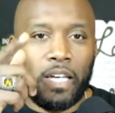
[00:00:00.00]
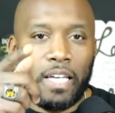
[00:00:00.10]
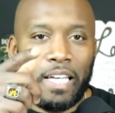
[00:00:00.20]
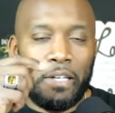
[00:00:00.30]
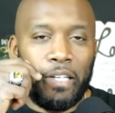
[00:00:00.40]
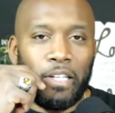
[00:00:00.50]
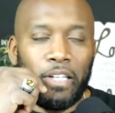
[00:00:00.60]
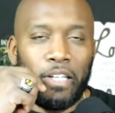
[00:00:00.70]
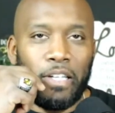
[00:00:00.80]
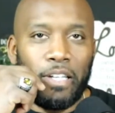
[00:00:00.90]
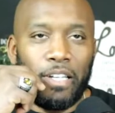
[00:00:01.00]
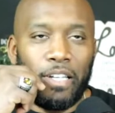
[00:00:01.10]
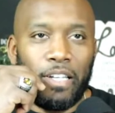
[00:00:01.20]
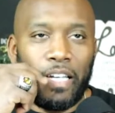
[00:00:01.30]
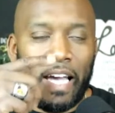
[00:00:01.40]
He
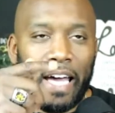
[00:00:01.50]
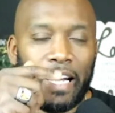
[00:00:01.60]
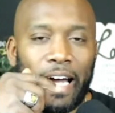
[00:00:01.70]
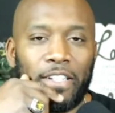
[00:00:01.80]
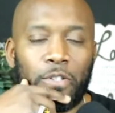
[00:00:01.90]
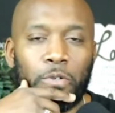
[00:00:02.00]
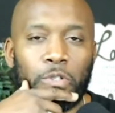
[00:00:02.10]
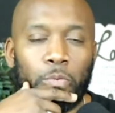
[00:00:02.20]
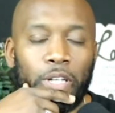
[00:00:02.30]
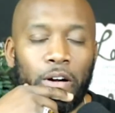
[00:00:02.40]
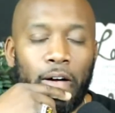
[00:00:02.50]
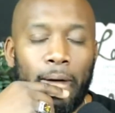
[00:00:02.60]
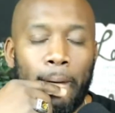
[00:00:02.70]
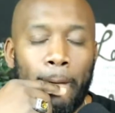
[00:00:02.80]
he had a high school sweetheart.